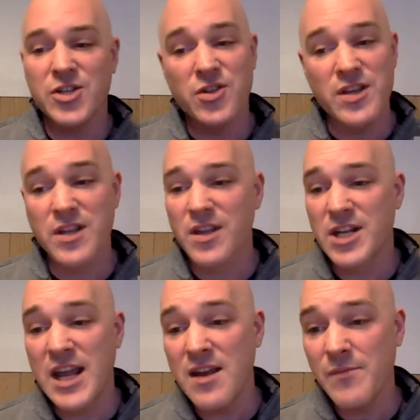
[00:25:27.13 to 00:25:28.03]
so the
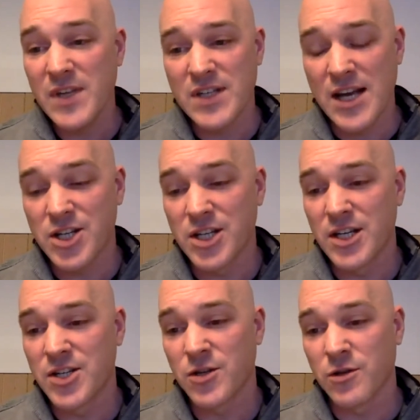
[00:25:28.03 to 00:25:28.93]
name is
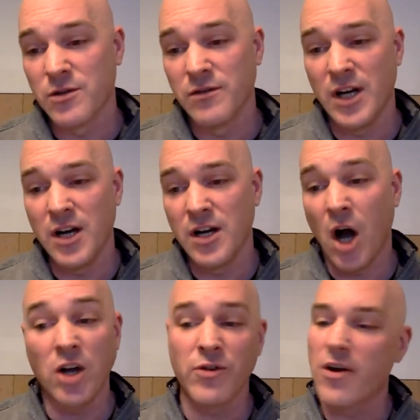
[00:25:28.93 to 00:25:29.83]
actually sort of an
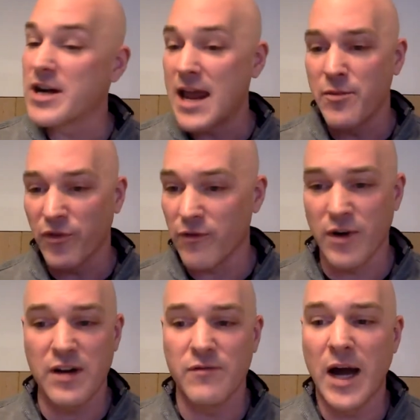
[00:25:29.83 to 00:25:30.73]
honorary name for a
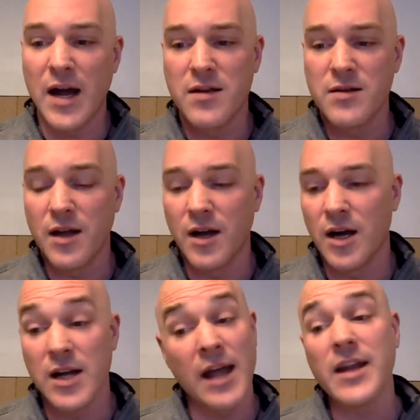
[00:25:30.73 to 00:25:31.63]
friend of mine,
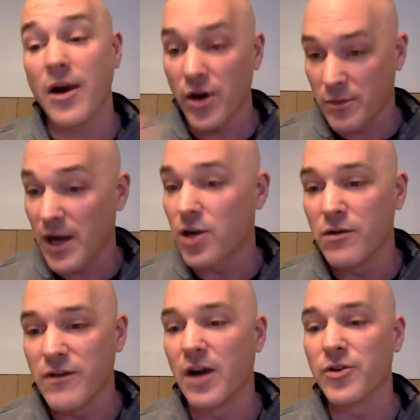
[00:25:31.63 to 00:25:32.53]
and Eric, my
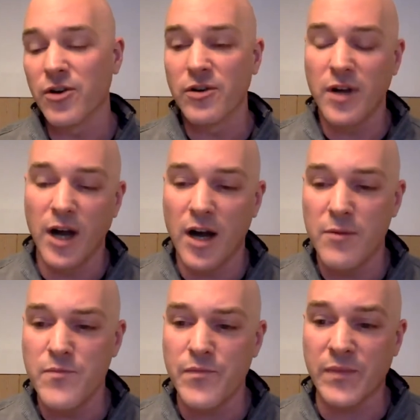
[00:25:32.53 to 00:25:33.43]
co-founder.
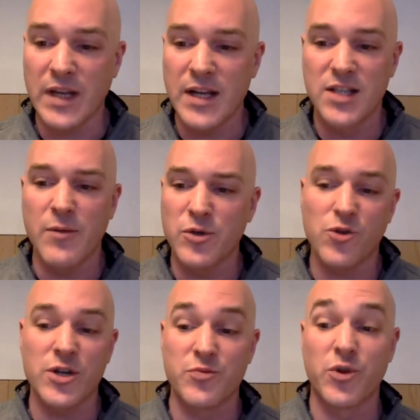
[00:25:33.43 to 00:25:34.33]
His name is
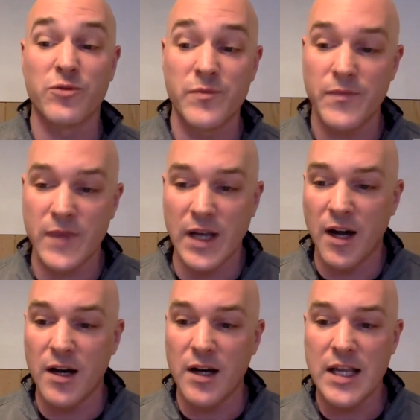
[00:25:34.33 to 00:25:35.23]
Chris Broom.
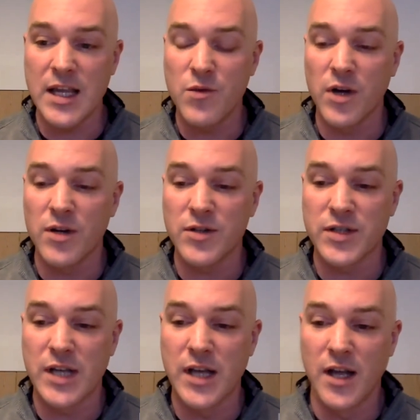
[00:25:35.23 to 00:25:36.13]
We
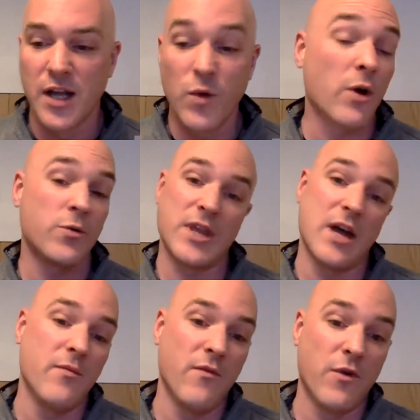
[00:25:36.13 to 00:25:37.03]
worked with
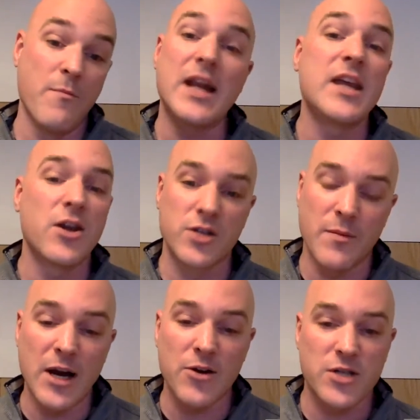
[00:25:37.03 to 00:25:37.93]
him for many years
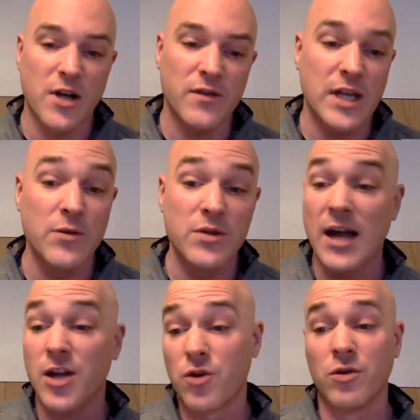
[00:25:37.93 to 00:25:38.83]
at Microsoft. He was
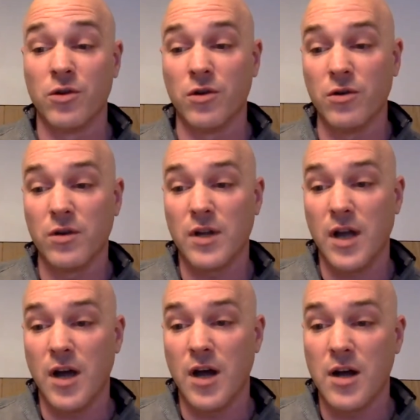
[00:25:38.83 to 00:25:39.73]
at Google
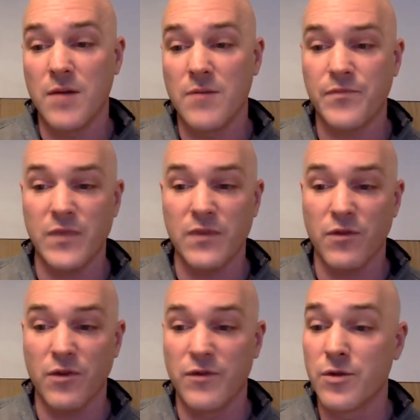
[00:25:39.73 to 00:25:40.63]

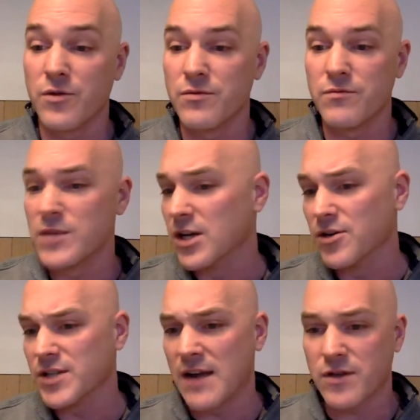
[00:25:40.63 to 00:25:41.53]
for a few
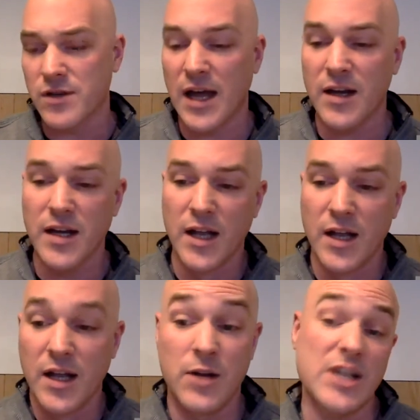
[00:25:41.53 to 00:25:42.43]
years after that,
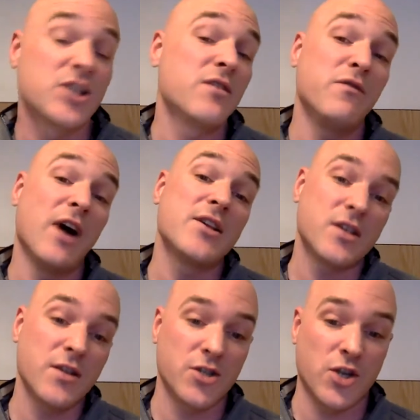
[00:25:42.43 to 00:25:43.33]
and he was actually
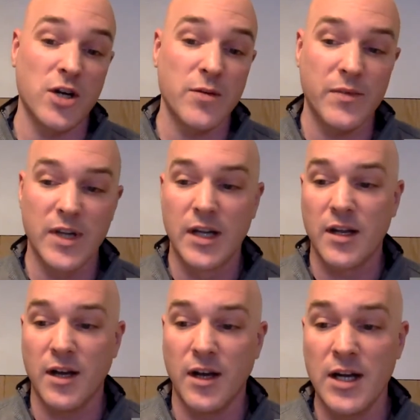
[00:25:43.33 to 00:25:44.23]
advising the startup.
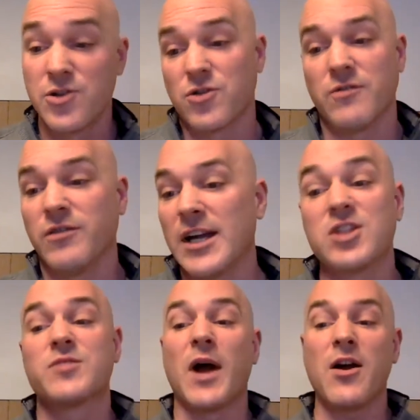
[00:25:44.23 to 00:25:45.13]
He sort of like
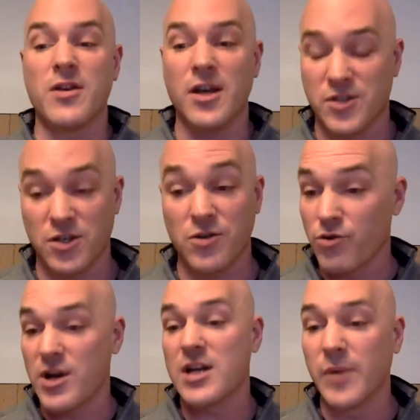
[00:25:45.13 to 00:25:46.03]
inspired us to
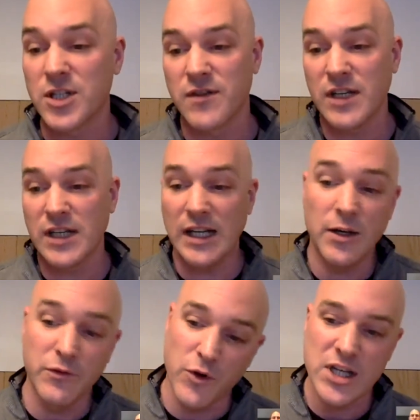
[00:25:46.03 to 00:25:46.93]
create a bunch of it. And
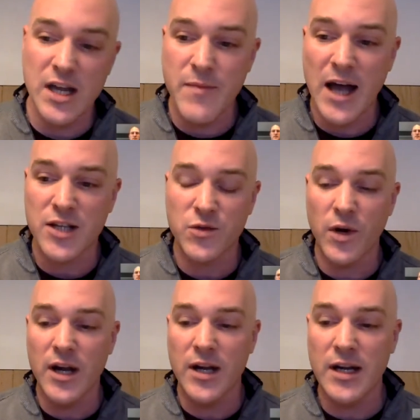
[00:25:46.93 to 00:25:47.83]
unfortunately, he passed
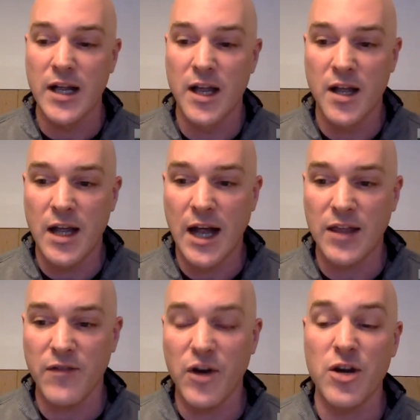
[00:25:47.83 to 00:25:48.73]
away at
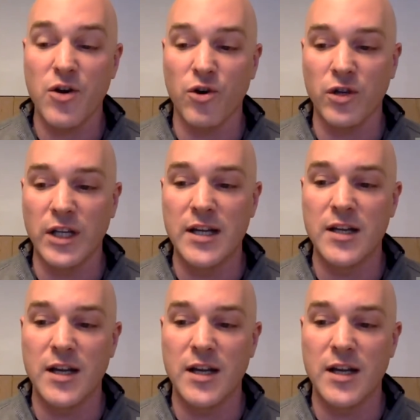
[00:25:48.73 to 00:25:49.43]
the very early.